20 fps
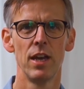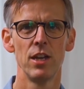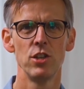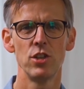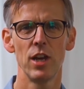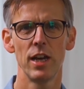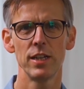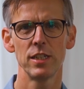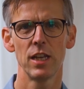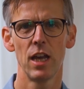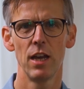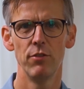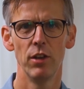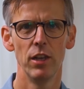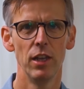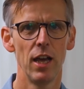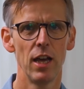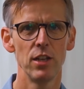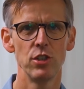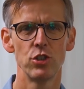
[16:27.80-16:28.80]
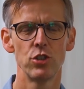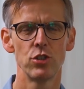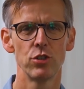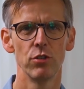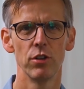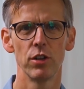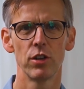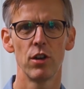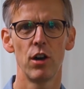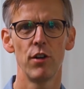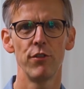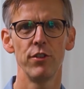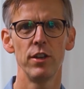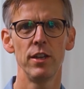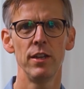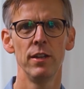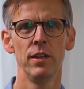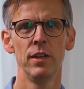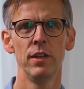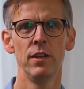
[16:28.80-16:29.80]
Chatting over lunch or a
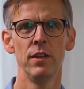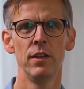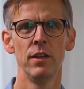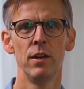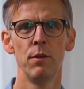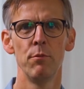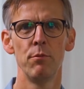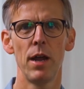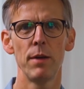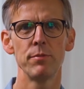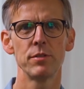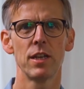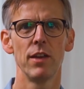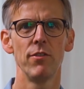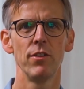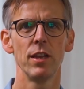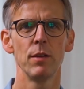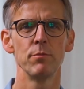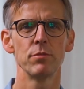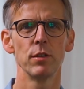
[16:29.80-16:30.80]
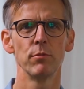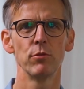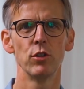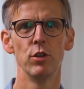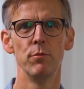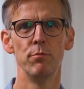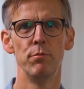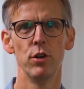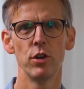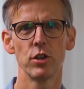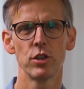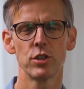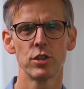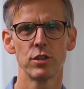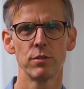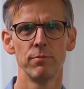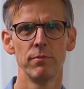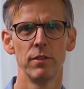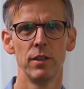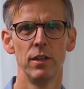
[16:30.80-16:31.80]
coffee, perhaps giving them some good
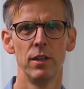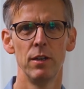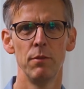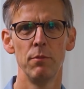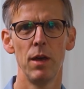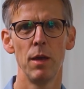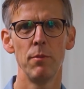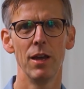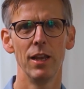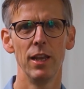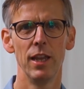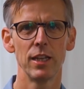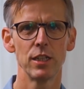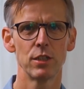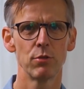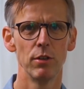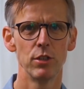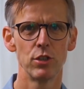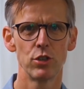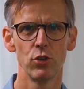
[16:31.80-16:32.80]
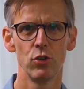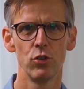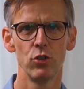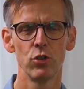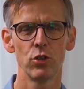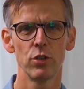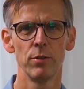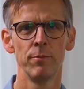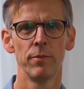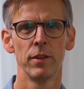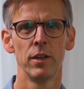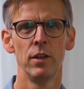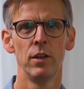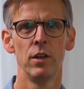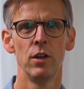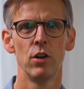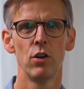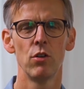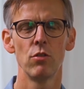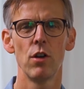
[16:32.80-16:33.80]
books, maybe a link to a talk,
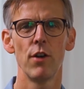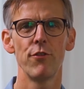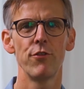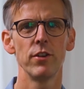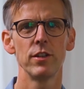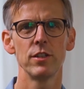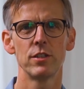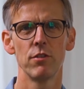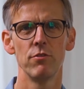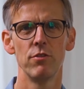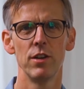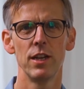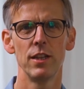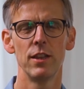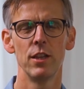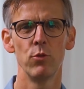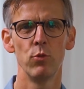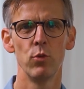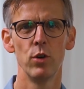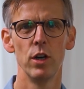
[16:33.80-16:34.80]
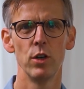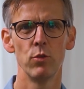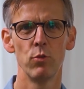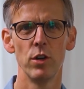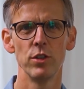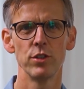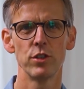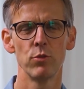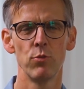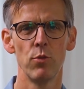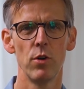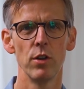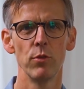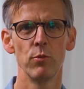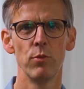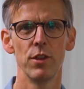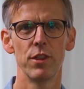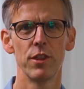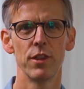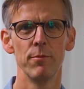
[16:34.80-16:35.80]
or offering to read the word one-to-one
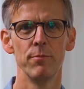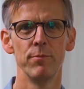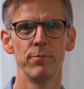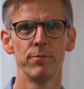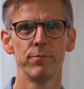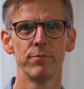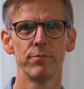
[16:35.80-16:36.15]
with them.